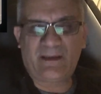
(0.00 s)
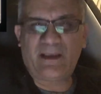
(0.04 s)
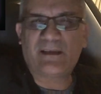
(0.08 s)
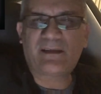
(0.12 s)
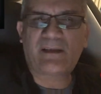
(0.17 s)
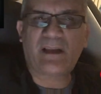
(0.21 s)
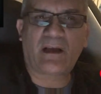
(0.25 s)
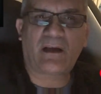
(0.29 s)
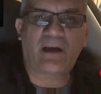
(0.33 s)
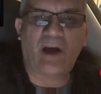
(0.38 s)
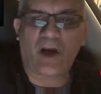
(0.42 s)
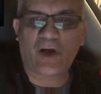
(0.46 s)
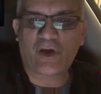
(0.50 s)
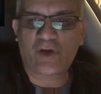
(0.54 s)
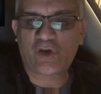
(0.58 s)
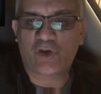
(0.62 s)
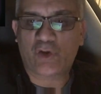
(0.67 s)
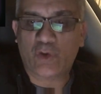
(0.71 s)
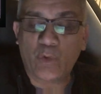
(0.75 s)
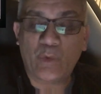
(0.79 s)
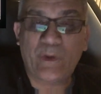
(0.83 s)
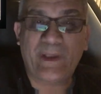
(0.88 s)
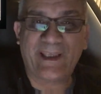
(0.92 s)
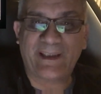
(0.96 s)
Tesla cars
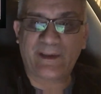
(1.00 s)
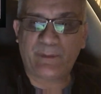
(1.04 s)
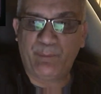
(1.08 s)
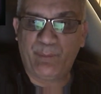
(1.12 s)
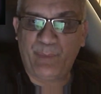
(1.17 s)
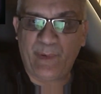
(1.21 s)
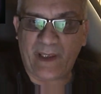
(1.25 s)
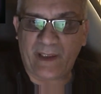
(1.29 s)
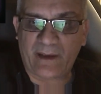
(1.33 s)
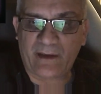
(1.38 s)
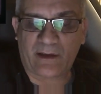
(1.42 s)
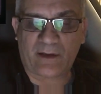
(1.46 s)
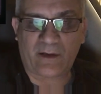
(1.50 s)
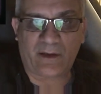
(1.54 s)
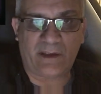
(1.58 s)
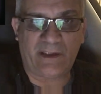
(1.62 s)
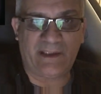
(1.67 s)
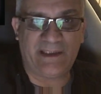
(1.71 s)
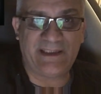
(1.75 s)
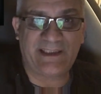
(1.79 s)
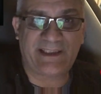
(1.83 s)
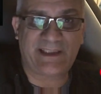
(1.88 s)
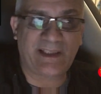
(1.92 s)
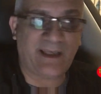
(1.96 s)
to get better
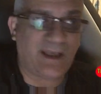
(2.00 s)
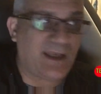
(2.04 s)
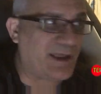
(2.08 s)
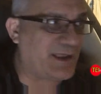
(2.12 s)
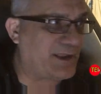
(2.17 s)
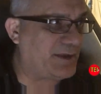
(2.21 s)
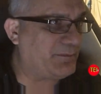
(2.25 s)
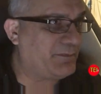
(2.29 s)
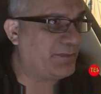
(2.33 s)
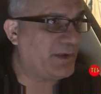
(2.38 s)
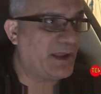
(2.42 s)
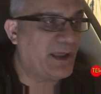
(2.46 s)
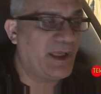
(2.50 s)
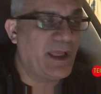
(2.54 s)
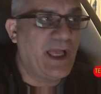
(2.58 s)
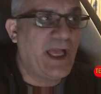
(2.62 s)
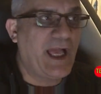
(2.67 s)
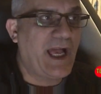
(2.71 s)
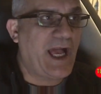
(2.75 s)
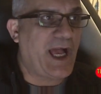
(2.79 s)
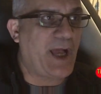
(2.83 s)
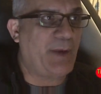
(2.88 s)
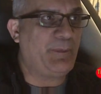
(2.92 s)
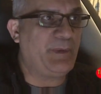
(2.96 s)
in time.
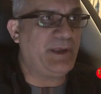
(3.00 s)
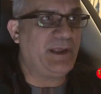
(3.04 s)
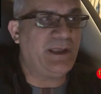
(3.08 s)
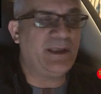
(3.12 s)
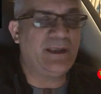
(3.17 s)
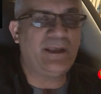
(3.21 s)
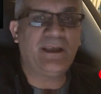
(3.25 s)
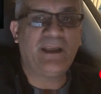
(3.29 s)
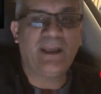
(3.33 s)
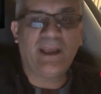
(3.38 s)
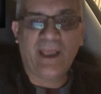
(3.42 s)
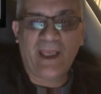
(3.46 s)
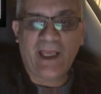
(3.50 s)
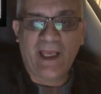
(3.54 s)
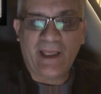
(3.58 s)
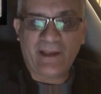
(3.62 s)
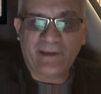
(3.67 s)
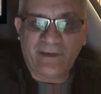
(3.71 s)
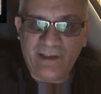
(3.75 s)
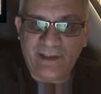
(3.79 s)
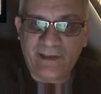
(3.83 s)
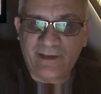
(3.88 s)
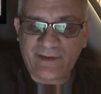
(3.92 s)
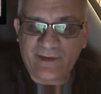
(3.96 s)
I mean,
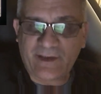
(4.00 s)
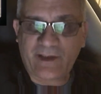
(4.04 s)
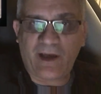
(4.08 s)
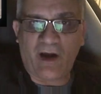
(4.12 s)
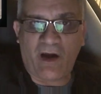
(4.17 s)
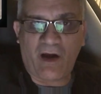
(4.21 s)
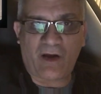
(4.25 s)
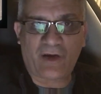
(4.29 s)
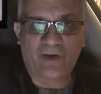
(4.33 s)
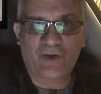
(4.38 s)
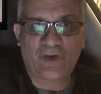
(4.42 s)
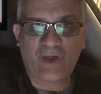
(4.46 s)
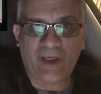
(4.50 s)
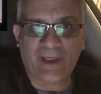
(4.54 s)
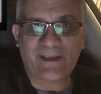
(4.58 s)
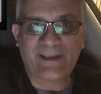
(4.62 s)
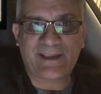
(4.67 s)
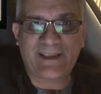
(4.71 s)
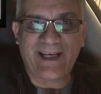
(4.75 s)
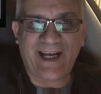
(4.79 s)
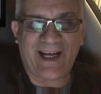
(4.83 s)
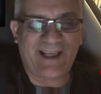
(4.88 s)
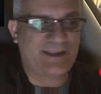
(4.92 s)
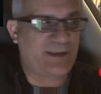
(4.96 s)
this car
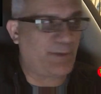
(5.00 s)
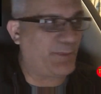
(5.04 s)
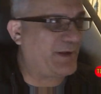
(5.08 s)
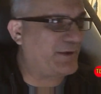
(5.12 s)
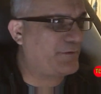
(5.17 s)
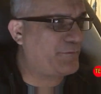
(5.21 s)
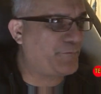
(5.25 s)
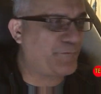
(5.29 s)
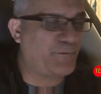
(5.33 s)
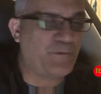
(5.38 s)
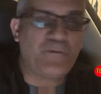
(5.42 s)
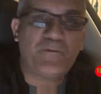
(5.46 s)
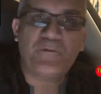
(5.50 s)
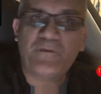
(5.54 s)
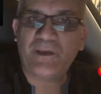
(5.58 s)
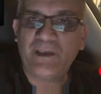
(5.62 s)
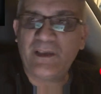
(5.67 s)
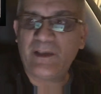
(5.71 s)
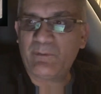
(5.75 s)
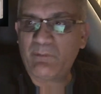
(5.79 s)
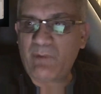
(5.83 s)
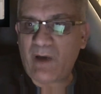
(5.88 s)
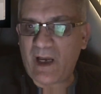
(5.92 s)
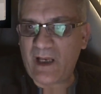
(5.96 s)
just got about
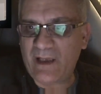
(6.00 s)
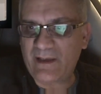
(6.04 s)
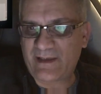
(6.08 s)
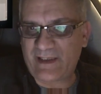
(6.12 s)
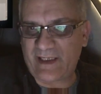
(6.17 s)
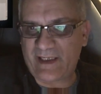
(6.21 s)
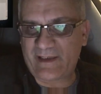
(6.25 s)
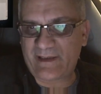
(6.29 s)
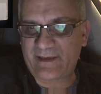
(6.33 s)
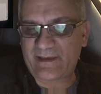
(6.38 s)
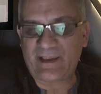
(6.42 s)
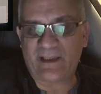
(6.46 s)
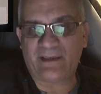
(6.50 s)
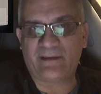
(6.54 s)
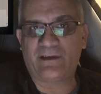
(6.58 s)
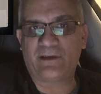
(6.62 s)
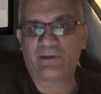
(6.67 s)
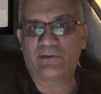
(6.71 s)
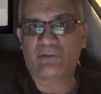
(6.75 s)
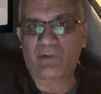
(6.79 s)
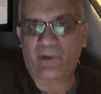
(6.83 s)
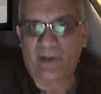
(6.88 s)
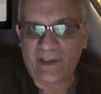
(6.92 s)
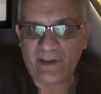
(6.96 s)
15 miles
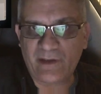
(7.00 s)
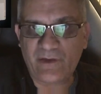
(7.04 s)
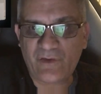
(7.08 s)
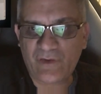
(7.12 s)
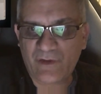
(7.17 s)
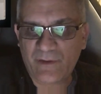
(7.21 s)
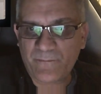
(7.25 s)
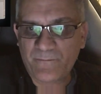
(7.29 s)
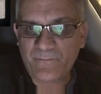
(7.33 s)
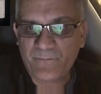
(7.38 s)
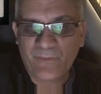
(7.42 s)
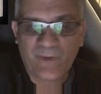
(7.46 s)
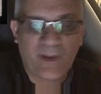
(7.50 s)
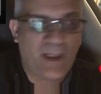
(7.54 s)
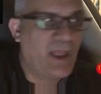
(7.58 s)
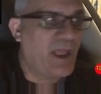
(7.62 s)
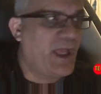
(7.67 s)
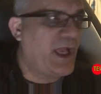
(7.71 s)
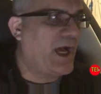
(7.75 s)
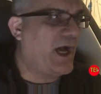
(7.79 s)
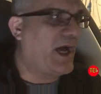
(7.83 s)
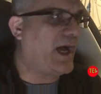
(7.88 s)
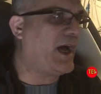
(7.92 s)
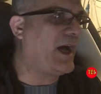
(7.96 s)
extended range,
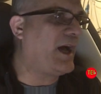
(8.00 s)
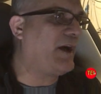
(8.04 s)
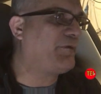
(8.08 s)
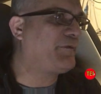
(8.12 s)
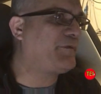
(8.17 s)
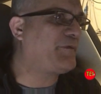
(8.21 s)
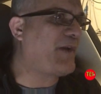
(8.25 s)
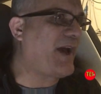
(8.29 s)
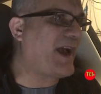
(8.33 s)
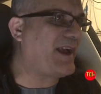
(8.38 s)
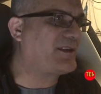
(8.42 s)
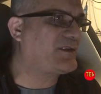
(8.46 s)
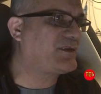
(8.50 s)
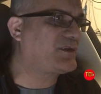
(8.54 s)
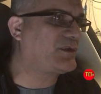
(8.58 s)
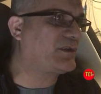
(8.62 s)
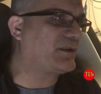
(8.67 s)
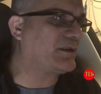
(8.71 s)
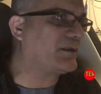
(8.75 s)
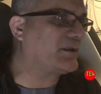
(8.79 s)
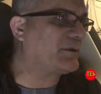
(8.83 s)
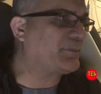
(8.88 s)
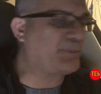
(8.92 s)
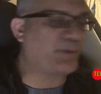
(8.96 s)

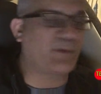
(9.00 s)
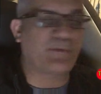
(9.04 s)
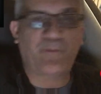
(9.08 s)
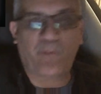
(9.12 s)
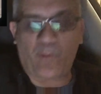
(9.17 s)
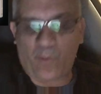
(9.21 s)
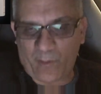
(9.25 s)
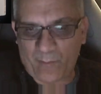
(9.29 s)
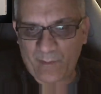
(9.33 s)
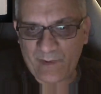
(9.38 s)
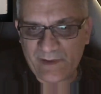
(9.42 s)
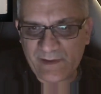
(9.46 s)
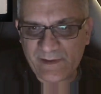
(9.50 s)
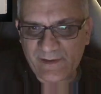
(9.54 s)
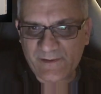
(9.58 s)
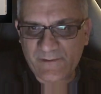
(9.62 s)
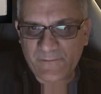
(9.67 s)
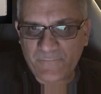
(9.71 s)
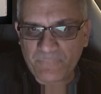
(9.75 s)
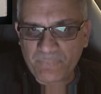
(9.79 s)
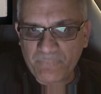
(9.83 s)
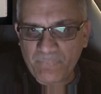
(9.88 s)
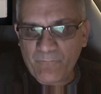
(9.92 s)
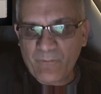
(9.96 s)
faster
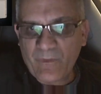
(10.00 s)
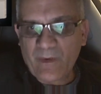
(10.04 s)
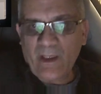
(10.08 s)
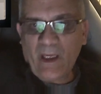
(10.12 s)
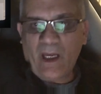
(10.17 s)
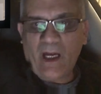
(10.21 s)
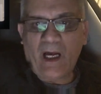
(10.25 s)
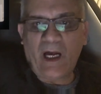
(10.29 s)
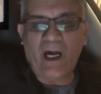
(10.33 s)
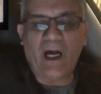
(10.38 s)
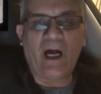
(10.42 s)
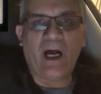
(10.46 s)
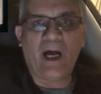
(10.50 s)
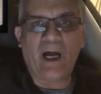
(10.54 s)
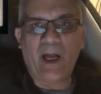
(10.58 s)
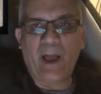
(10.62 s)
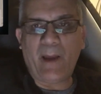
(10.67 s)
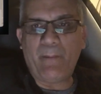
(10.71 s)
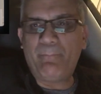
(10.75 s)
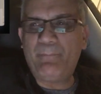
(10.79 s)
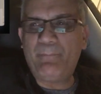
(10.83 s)
performance, a